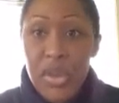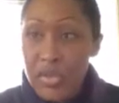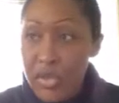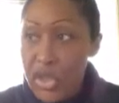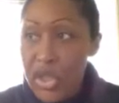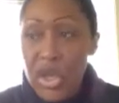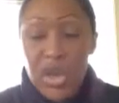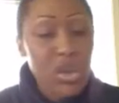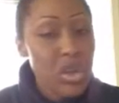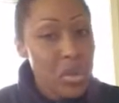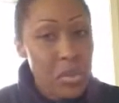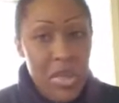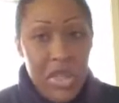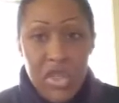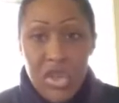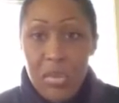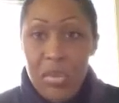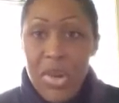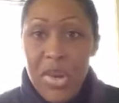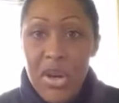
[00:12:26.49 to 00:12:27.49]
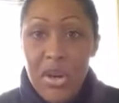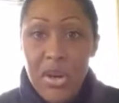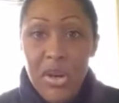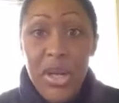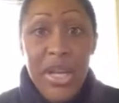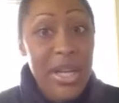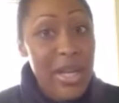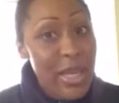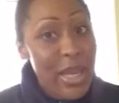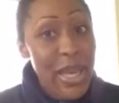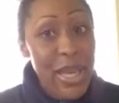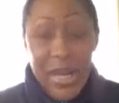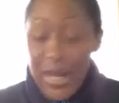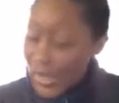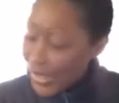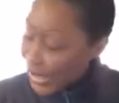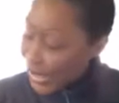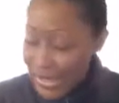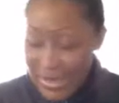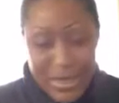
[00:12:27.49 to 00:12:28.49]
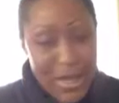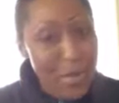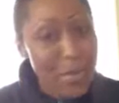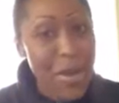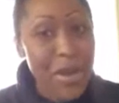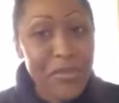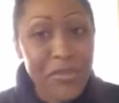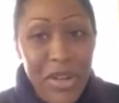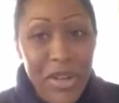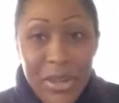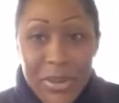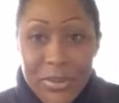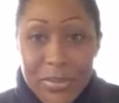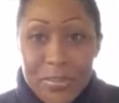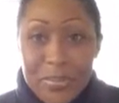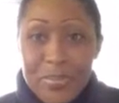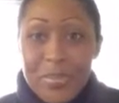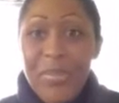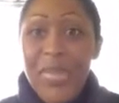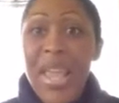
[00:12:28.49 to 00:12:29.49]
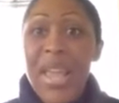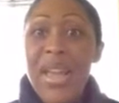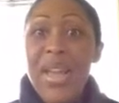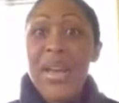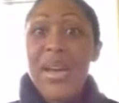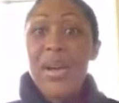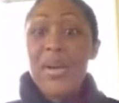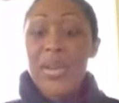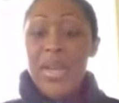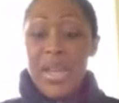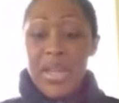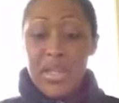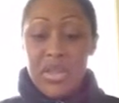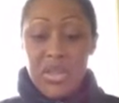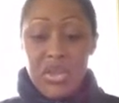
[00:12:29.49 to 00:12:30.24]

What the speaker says: If you don't, you miss your miracle. And again, that's not my fault. Okay.